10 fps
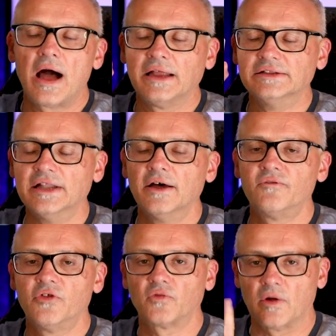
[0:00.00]
I
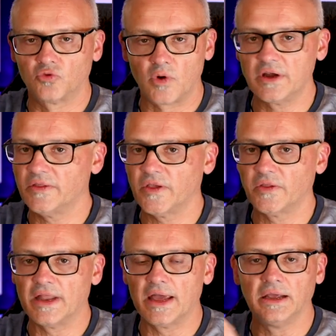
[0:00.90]
love this fragrance. I was wearing it the
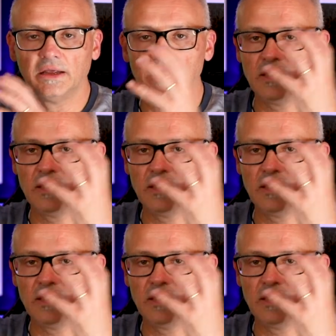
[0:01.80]
other day.